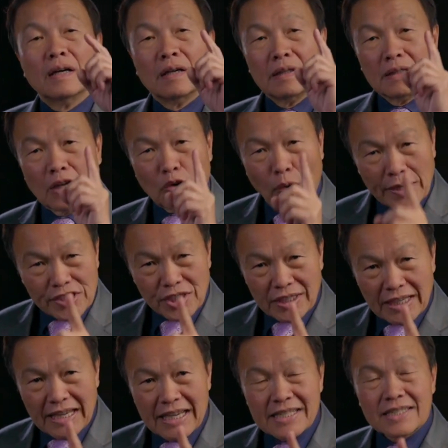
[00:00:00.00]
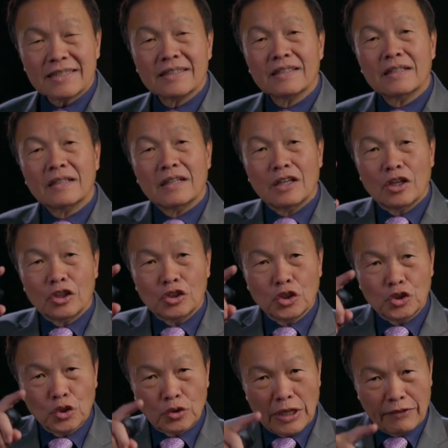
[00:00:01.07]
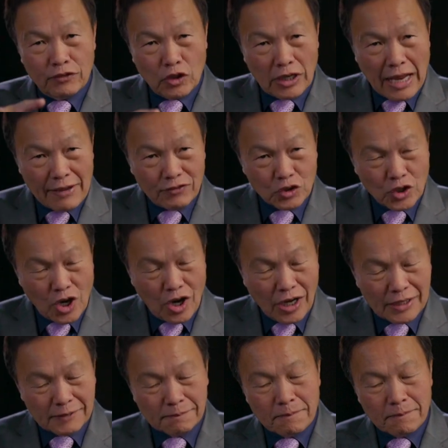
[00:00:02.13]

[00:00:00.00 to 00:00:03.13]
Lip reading: The question is, do you give your life to God?